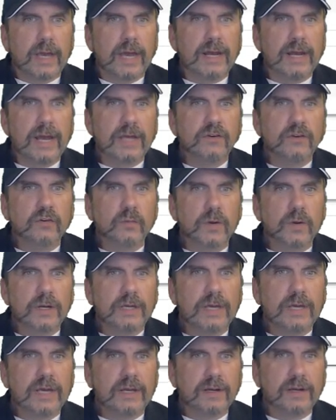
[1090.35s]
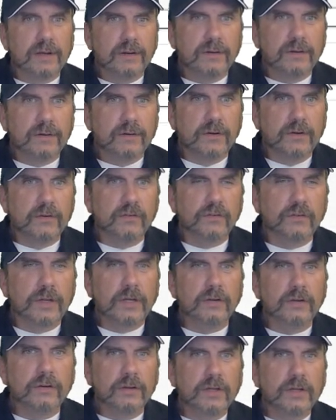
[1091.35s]
And I just want to get
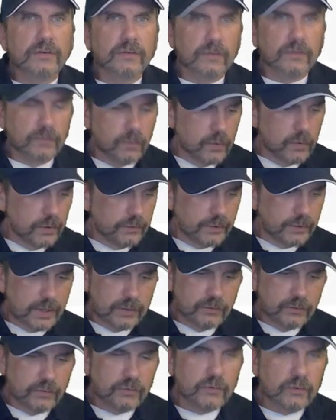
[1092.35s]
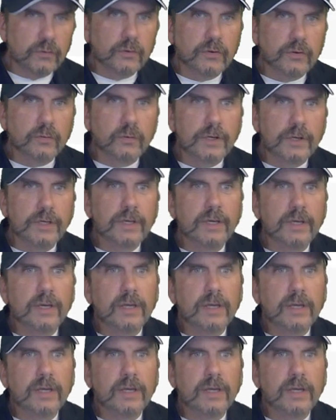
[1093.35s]
distinct lists of words, and I'll just do 3.